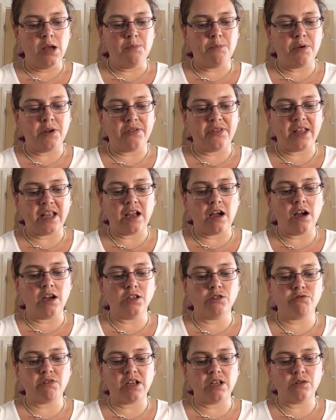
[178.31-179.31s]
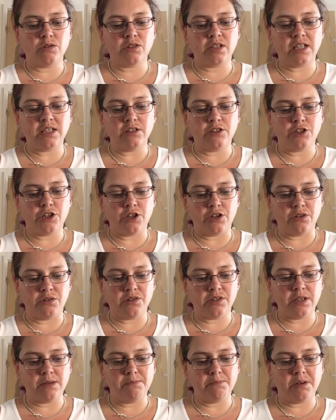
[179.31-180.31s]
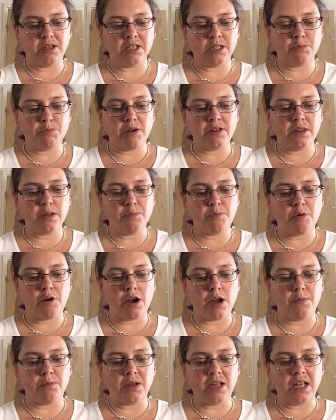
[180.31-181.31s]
but they hydrate your skin too. Simply spread the primer